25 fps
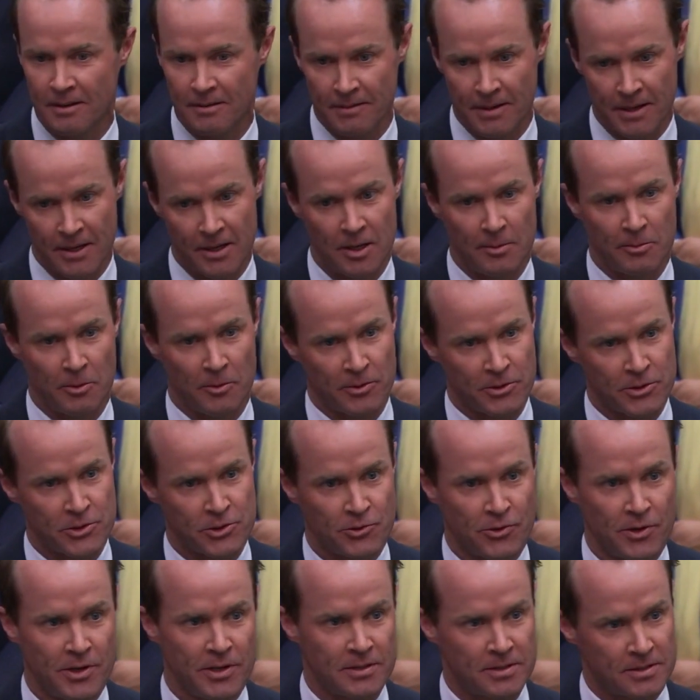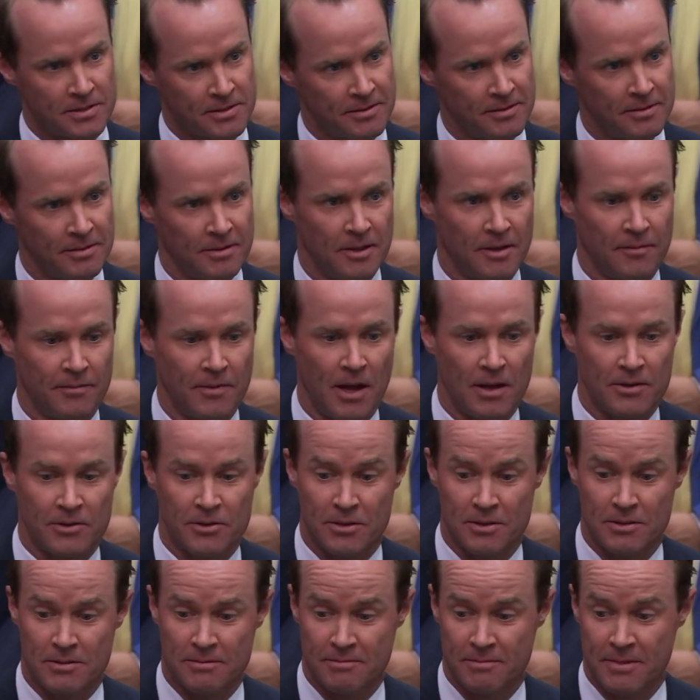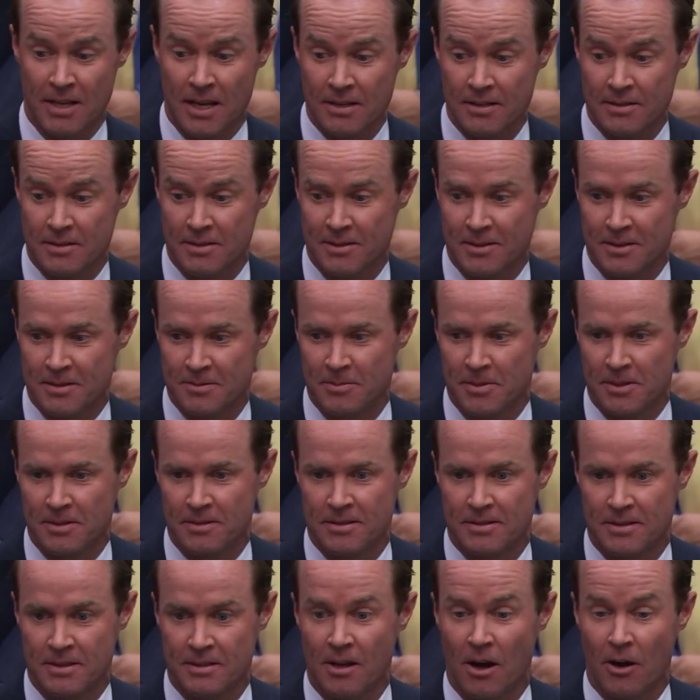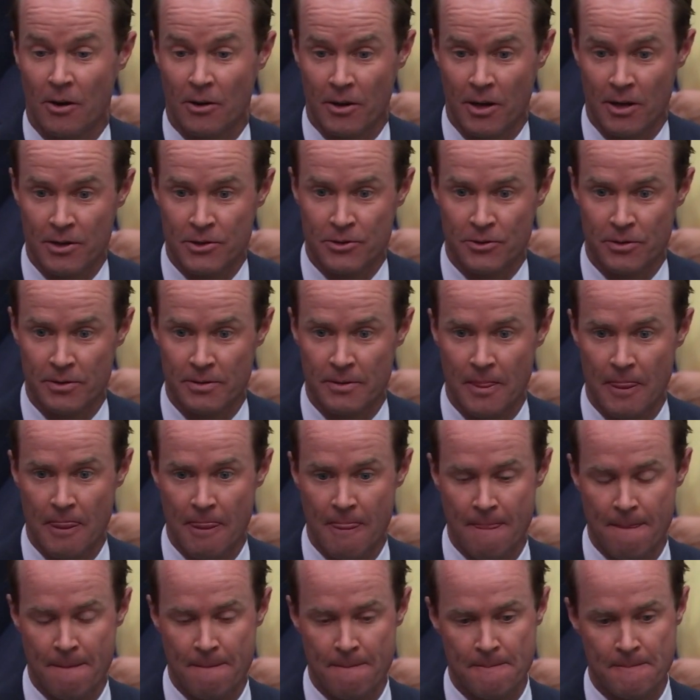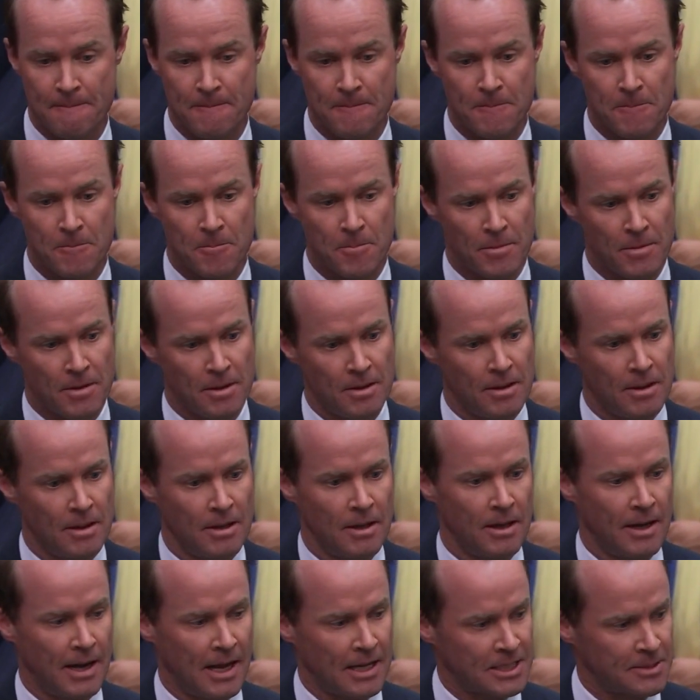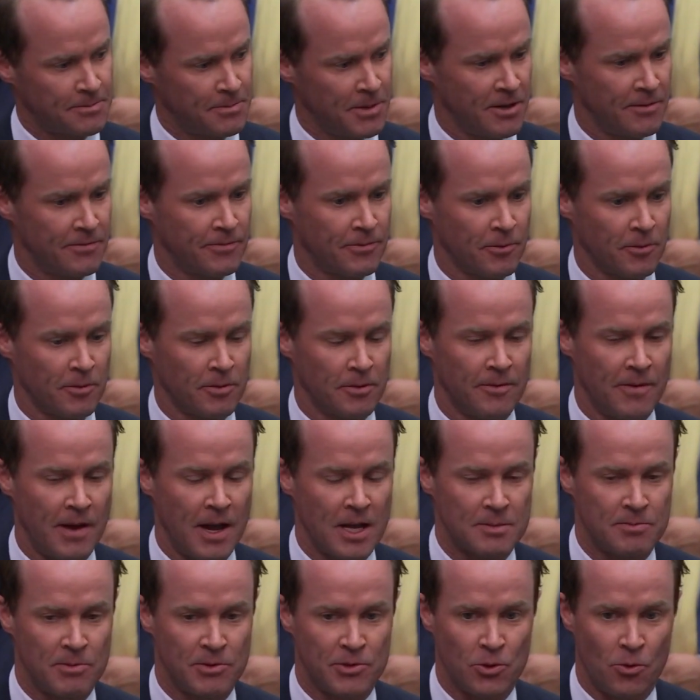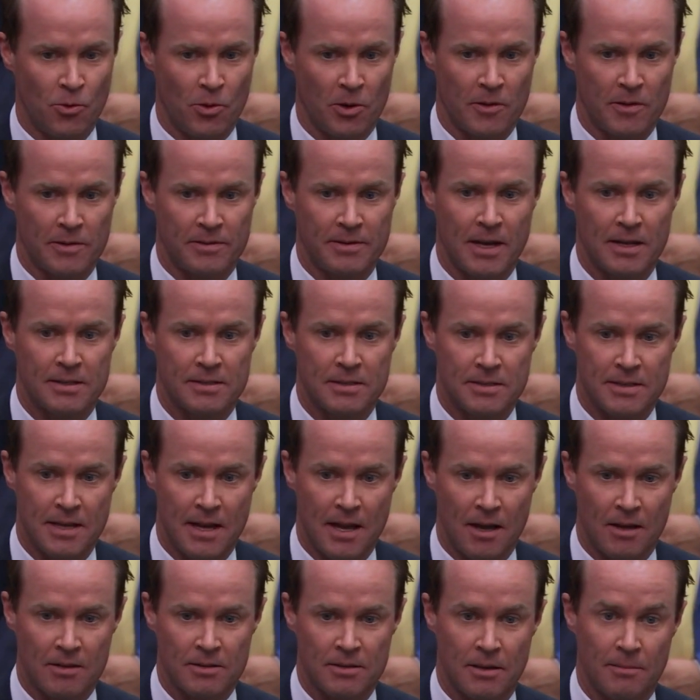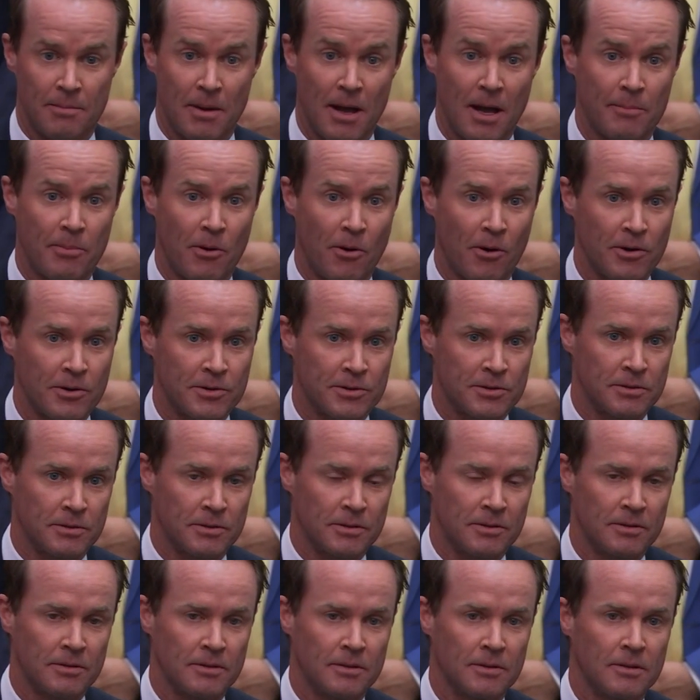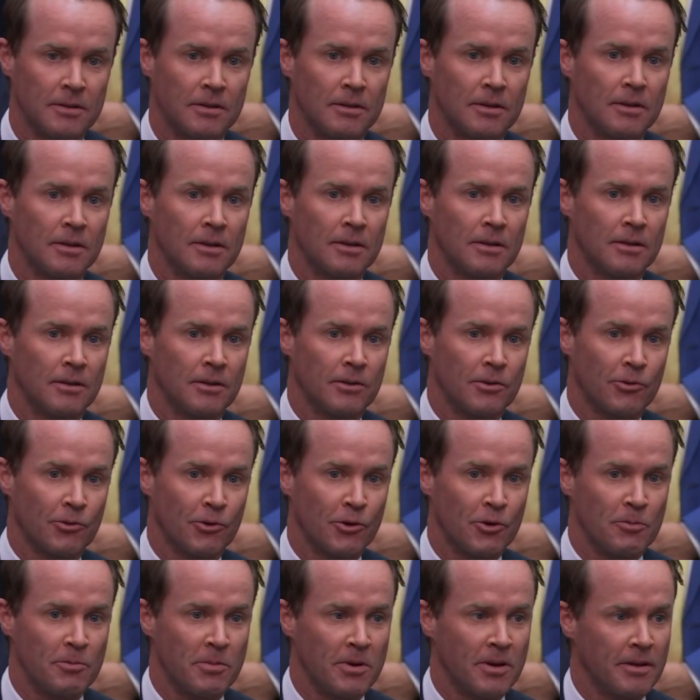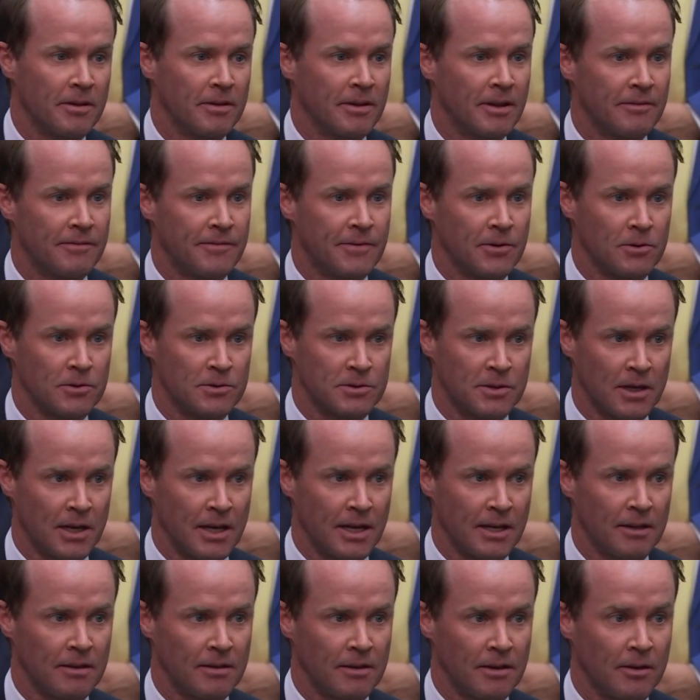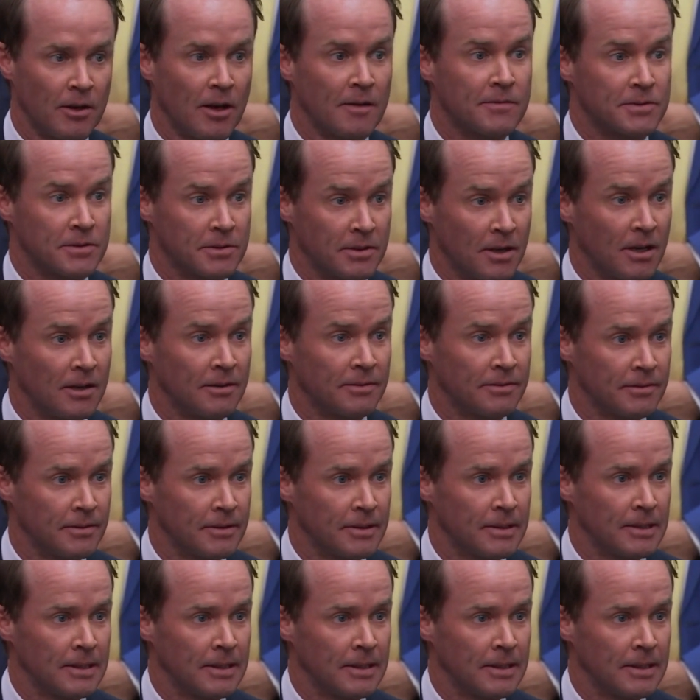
They end up on the streets of not just Texas, but this entire country. And I speak for the vast majority of the Texas House, a bipartisan group that feels like enough's enough.